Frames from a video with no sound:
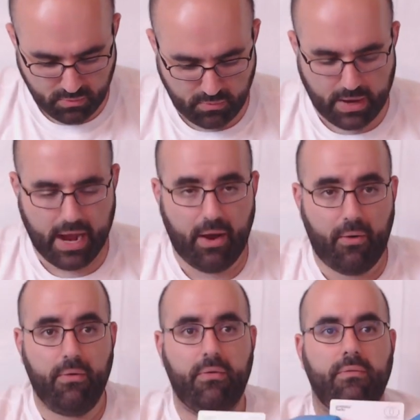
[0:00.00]
Wow.
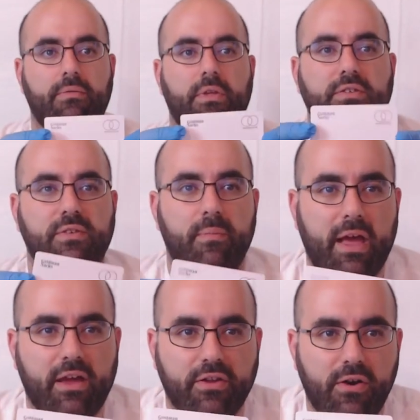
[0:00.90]
There's the
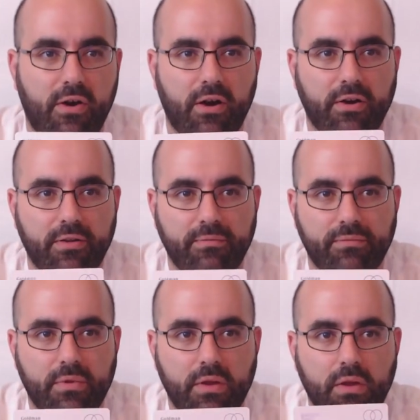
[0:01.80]
back of the card.
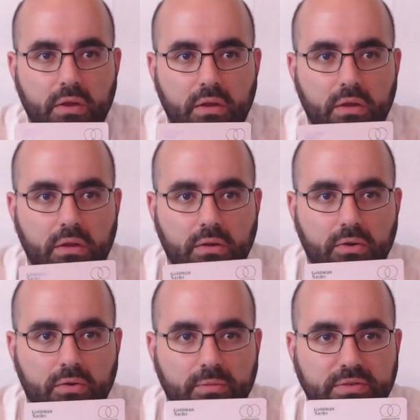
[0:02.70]

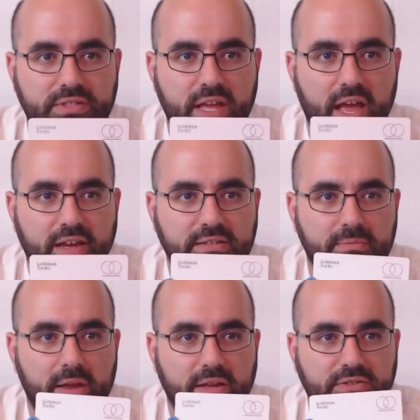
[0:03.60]
Goldman Sachs
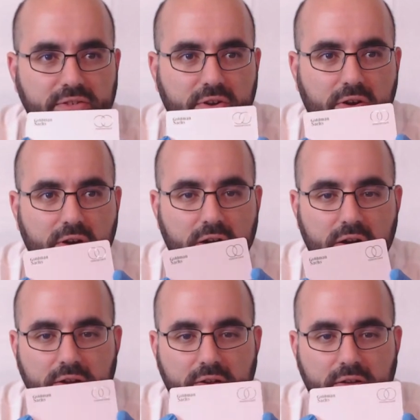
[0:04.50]

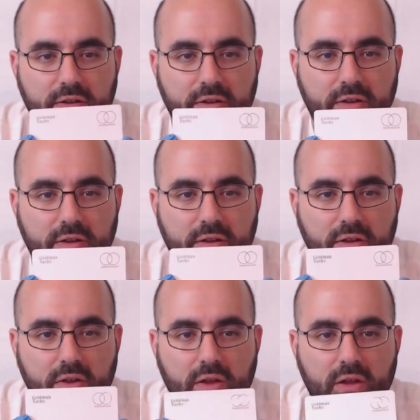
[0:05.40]
MasterCard.
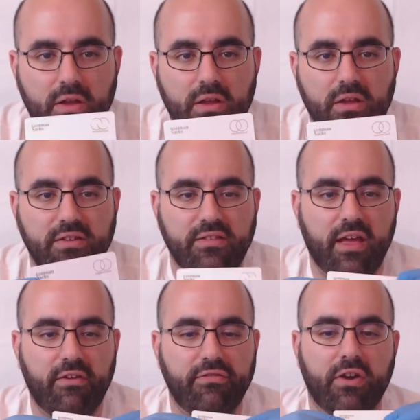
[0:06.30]
This is a
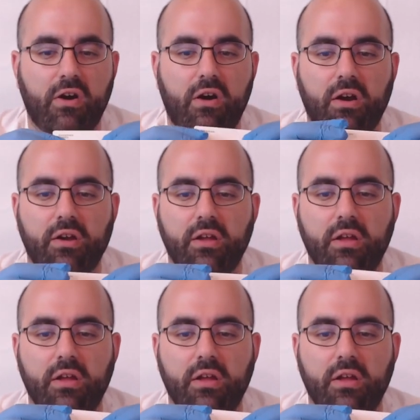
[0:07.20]
hefty card.